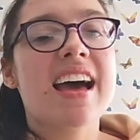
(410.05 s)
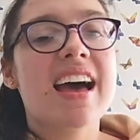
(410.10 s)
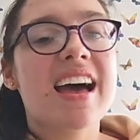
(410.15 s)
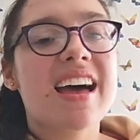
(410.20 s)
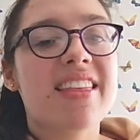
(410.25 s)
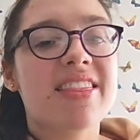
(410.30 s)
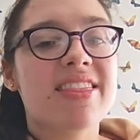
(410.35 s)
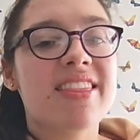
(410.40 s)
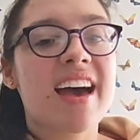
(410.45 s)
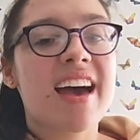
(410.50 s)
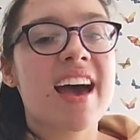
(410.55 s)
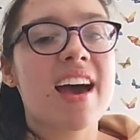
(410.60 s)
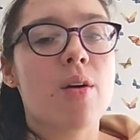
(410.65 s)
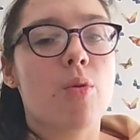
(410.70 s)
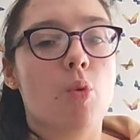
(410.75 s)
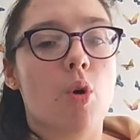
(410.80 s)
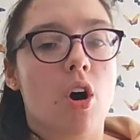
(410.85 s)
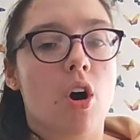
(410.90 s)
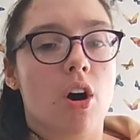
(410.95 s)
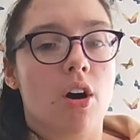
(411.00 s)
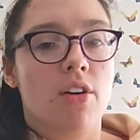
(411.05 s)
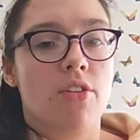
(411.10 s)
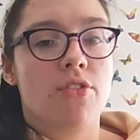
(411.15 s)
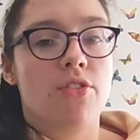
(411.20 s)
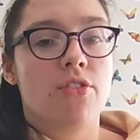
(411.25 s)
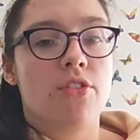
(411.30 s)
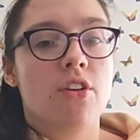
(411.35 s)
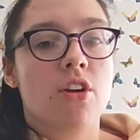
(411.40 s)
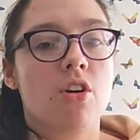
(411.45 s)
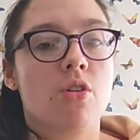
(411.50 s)
and that
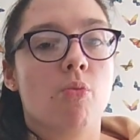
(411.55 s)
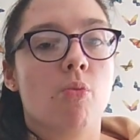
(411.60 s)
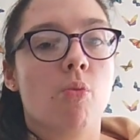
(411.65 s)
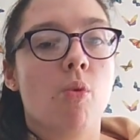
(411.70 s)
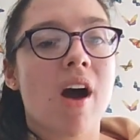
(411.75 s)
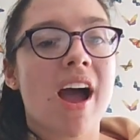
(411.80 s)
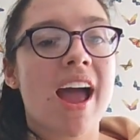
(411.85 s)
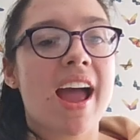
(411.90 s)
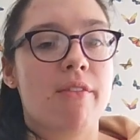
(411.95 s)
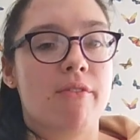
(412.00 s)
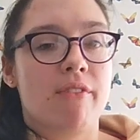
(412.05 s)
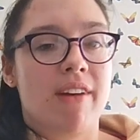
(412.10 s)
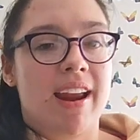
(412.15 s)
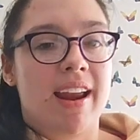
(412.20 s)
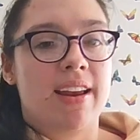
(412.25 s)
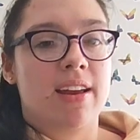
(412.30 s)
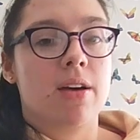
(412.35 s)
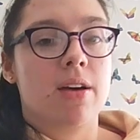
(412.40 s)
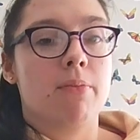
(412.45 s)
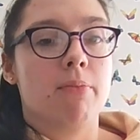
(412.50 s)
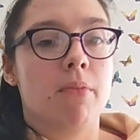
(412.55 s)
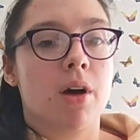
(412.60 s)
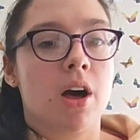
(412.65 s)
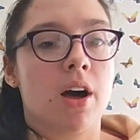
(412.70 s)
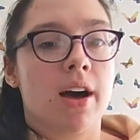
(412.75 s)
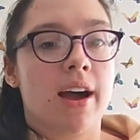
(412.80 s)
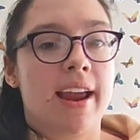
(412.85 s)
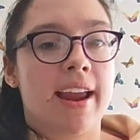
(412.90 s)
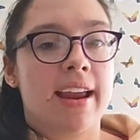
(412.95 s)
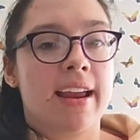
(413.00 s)
was wearing
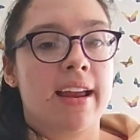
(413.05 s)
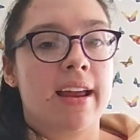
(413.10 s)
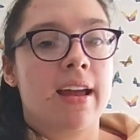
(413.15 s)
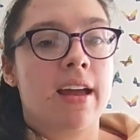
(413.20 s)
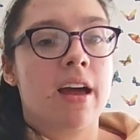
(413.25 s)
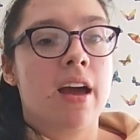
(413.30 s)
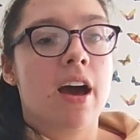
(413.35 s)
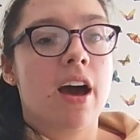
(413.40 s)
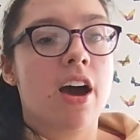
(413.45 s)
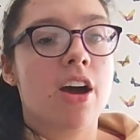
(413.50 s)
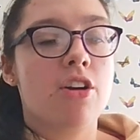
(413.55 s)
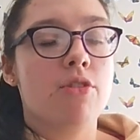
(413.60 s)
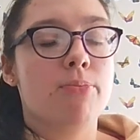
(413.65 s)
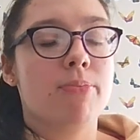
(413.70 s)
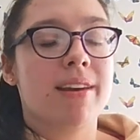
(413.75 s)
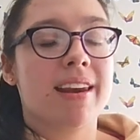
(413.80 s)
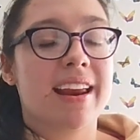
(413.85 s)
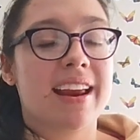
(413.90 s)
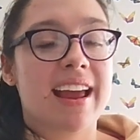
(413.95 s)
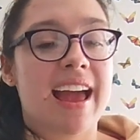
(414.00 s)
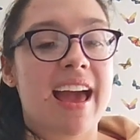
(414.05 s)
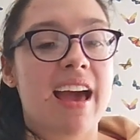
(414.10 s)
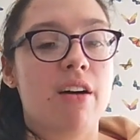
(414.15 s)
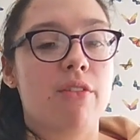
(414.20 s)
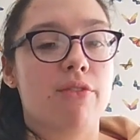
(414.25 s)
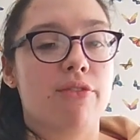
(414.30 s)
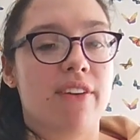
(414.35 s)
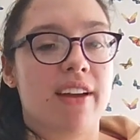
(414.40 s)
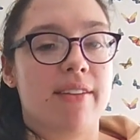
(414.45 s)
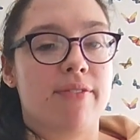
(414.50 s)
my opening
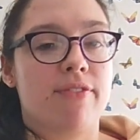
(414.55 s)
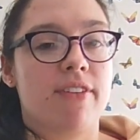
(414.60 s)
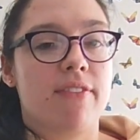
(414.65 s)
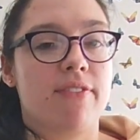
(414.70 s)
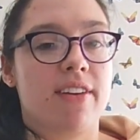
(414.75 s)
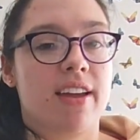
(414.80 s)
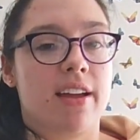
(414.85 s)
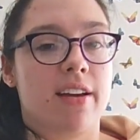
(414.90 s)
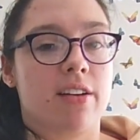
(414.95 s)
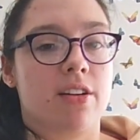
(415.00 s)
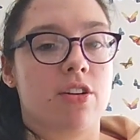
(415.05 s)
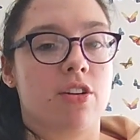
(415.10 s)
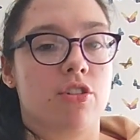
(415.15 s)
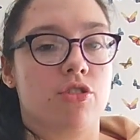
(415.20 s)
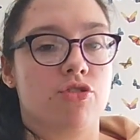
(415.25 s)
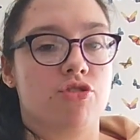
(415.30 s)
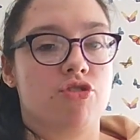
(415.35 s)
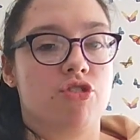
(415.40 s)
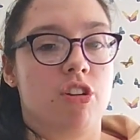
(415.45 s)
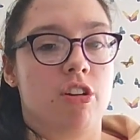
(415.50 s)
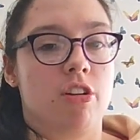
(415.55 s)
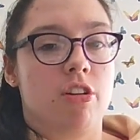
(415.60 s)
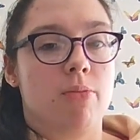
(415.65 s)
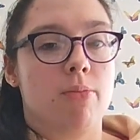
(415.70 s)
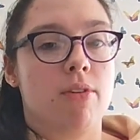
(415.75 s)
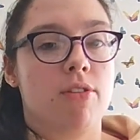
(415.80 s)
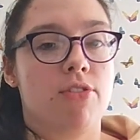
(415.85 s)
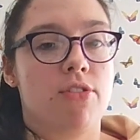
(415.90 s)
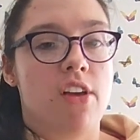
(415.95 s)
outfit Vivian costume.